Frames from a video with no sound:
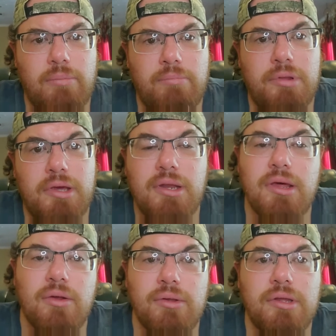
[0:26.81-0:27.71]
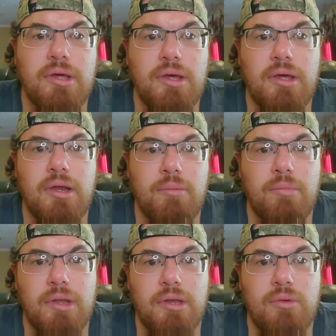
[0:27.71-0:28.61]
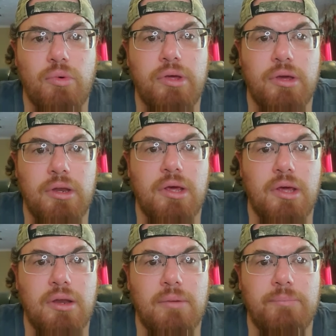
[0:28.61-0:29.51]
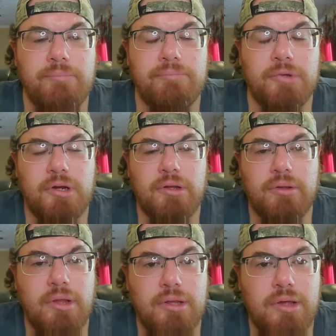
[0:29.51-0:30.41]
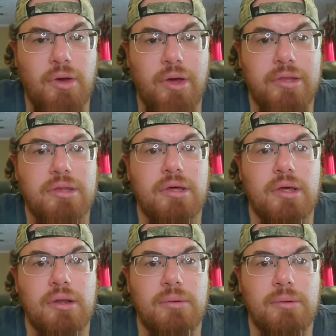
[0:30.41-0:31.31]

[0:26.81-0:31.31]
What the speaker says: plead guilty and admit to what you did. That's how I see it.